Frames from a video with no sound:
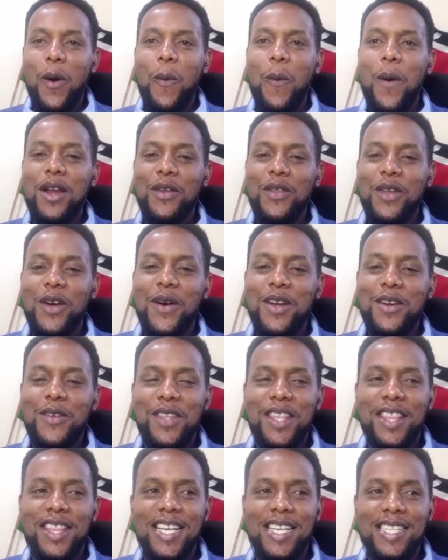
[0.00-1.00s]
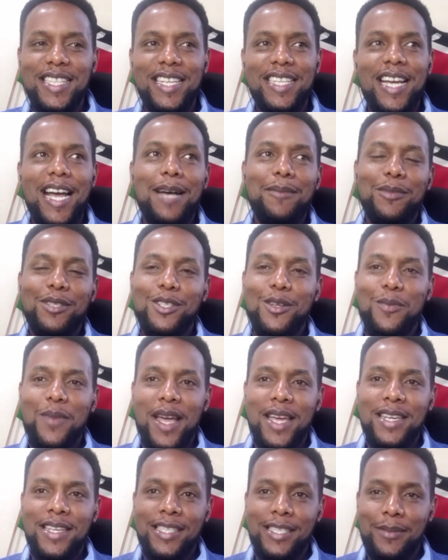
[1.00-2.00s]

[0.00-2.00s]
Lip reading: One of the things that comes to mind,